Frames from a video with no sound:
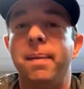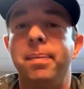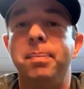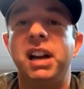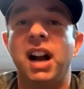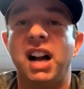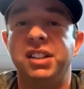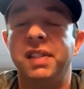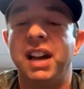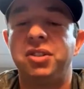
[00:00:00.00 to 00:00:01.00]
Because of
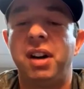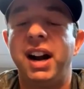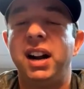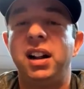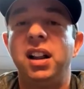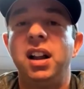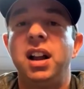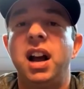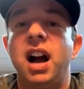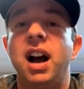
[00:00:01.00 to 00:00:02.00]
that trial,
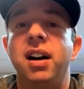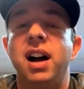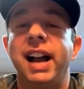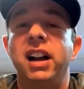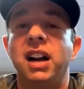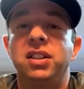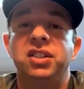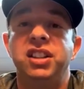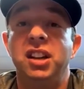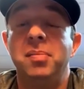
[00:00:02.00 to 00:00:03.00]
I got to
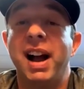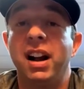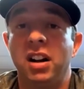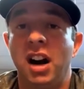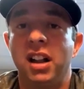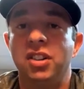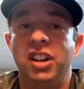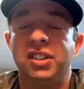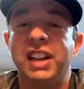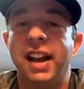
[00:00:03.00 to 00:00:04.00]
see my
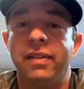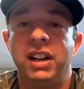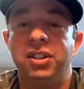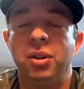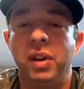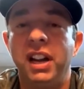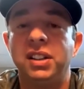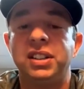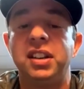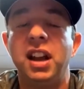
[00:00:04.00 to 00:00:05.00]
oncologist every 2
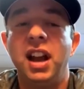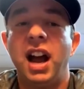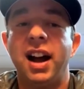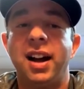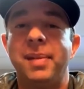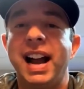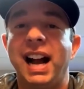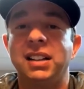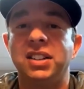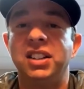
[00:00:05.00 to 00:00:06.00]
weeks. I
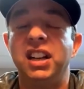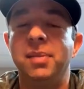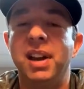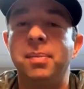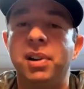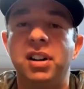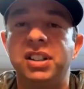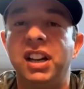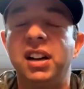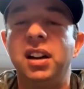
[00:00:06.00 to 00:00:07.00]
had to see him in
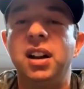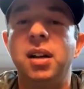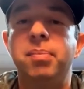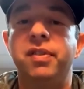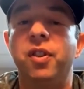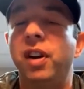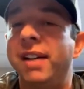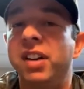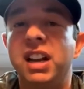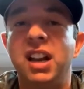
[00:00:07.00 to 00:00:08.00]
person before
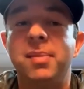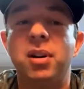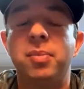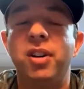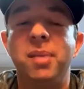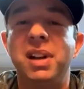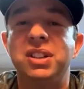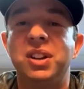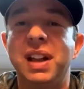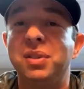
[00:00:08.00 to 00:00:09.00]
every chemo appointment.
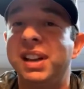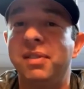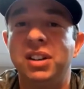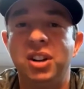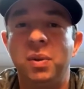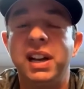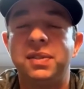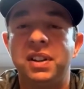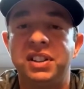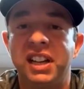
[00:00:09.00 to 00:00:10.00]
So that was every 2 weeks
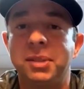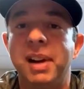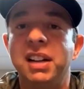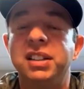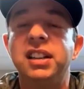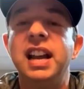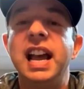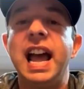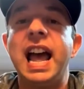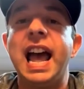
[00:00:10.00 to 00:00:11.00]
for 6 months.
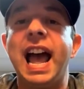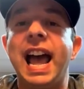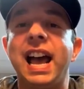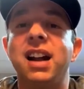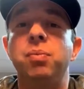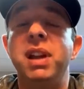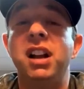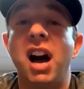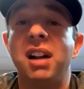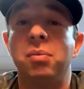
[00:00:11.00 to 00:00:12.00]
And we
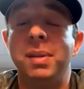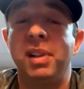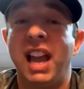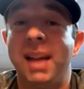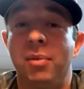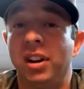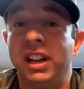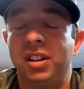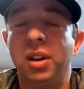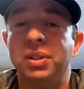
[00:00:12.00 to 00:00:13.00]
became really
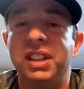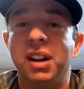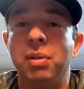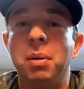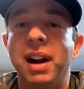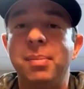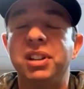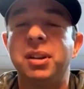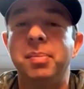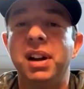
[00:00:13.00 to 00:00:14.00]
close. Like, we were able
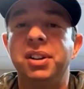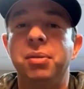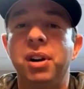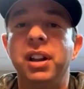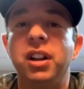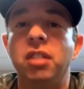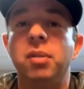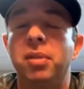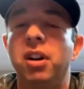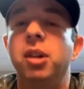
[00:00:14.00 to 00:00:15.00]
to build a really good
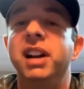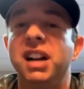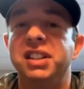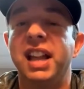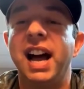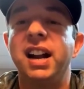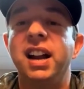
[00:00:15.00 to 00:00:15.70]
rapport because of that.